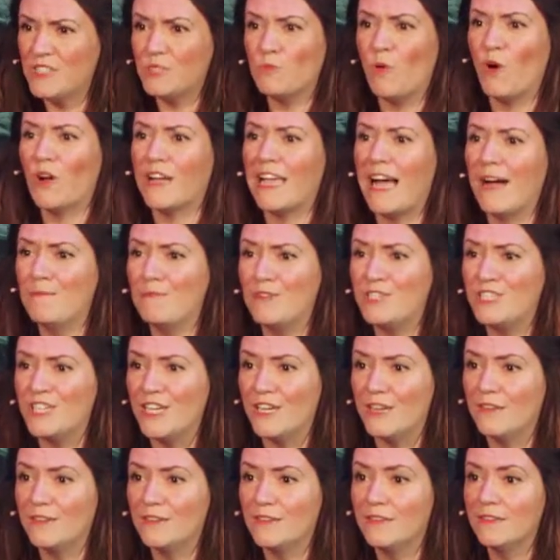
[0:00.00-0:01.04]
So what can we
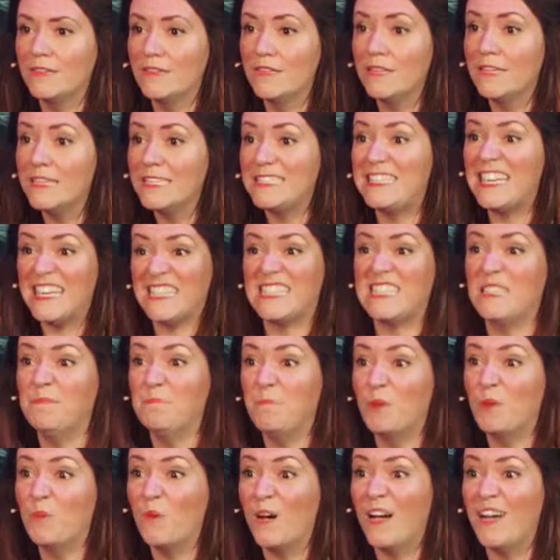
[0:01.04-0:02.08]
do? Six
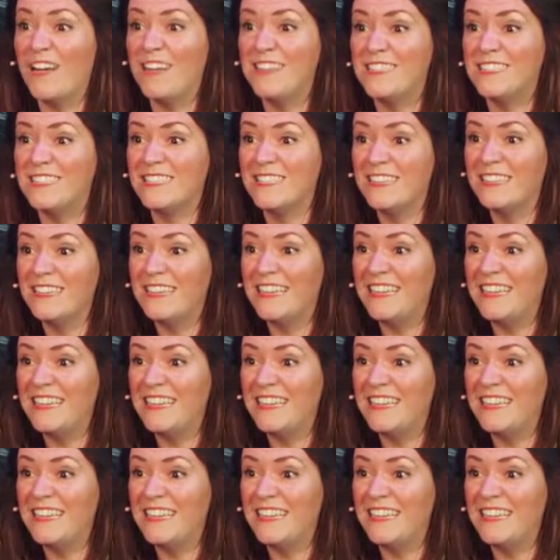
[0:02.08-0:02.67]
simple words.